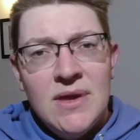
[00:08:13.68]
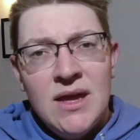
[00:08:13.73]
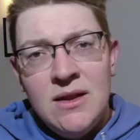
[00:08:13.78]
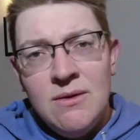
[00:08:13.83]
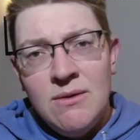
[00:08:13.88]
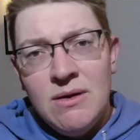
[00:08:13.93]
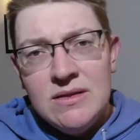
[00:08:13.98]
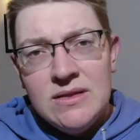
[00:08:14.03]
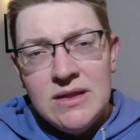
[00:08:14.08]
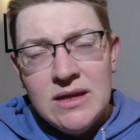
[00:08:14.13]

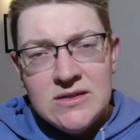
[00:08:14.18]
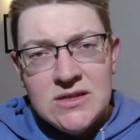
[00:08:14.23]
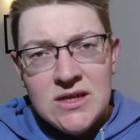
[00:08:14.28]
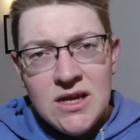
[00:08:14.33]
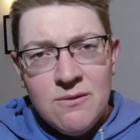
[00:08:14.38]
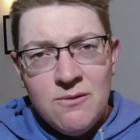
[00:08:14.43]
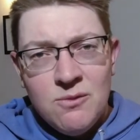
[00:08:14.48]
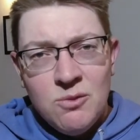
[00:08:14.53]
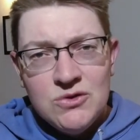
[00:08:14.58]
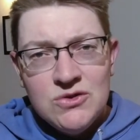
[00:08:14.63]
Anyway, thanks
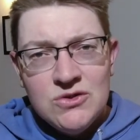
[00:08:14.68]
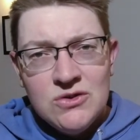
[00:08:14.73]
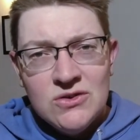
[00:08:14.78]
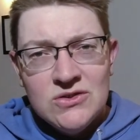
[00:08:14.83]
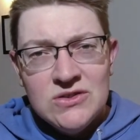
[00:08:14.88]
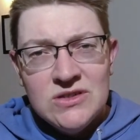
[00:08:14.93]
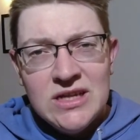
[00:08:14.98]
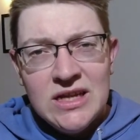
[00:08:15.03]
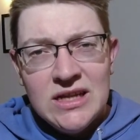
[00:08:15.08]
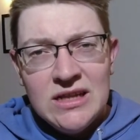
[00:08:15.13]
again for watching
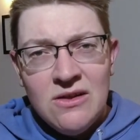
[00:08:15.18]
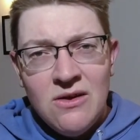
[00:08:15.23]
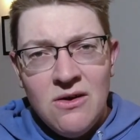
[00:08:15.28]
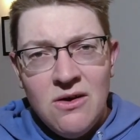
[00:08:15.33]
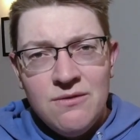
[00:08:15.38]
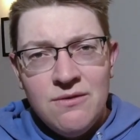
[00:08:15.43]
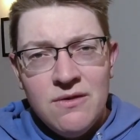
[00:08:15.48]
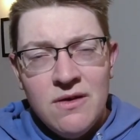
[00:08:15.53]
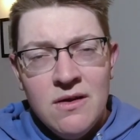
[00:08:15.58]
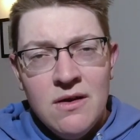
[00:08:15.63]
Aussie Dad
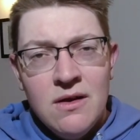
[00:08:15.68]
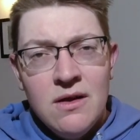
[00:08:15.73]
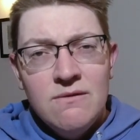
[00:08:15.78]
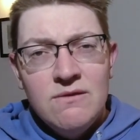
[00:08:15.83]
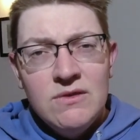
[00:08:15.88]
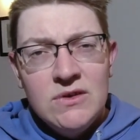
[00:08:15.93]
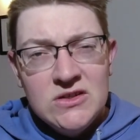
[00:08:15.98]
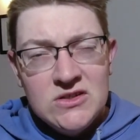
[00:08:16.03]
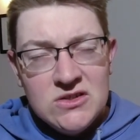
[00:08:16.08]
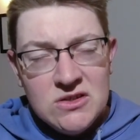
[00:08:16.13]
Life.
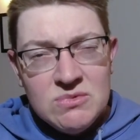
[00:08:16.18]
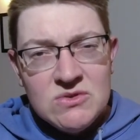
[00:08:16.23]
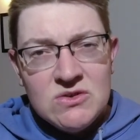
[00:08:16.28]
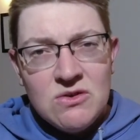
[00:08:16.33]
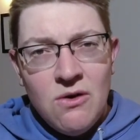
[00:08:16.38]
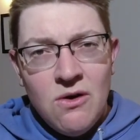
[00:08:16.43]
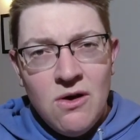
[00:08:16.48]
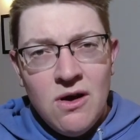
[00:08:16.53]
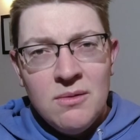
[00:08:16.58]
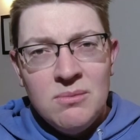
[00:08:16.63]
You could
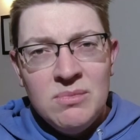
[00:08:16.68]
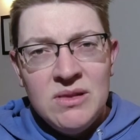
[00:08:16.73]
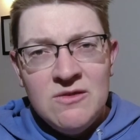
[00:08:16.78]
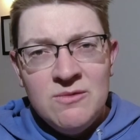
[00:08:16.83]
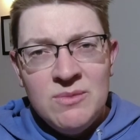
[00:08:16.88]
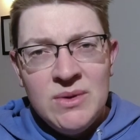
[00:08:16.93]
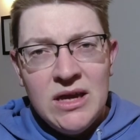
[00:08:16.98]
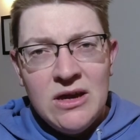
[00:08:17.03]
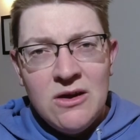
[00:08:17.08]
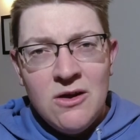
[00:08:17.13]
subscribe,
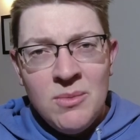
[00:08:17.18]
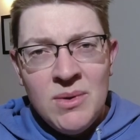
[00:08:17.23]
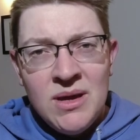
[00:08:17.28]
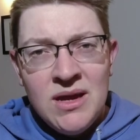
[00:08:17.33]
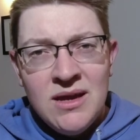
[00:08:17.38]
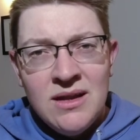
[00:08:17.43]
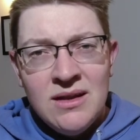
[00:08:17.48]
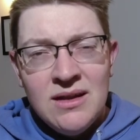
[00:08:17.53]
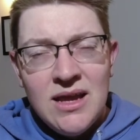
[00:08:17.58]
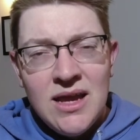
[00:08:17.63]
leave me a
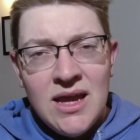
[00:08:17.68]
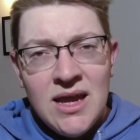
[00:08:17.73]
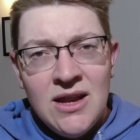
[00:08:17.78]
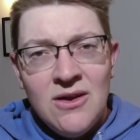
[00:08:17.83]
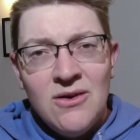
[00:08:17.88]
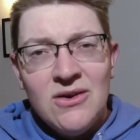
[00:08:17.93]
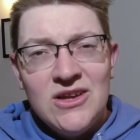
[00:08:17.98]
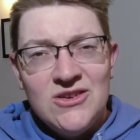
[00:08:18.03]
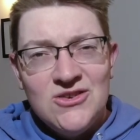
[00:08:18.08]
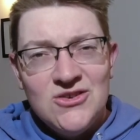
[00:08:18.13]
comment, and
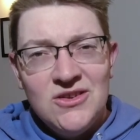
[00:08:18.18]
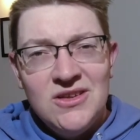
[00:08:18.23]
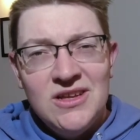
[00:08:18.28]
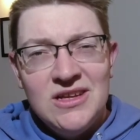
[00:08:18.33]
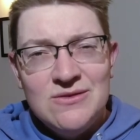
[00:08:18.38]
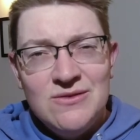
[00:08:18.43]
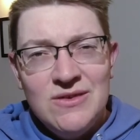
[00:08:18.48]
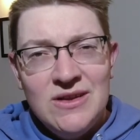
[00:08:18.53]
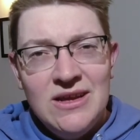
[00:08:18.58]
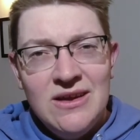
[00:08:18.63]
I'll catch you on the
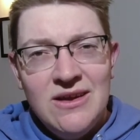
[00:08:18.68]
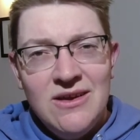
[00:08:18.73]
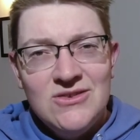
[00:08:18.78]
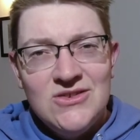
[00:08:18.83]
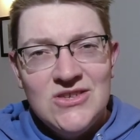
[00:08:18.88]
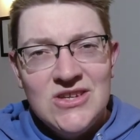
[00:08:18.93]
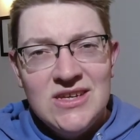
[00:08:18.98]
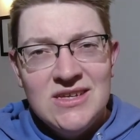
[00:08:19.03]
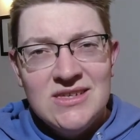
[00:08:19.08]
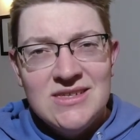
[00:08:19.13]
next video.
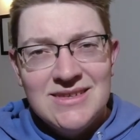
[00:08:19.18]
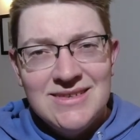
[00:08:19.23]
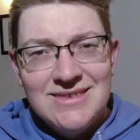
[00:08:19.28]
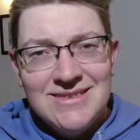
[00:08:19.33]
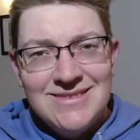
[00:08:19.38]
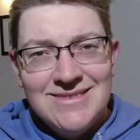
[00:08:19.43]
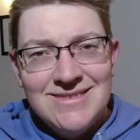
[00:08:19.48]
Cheers.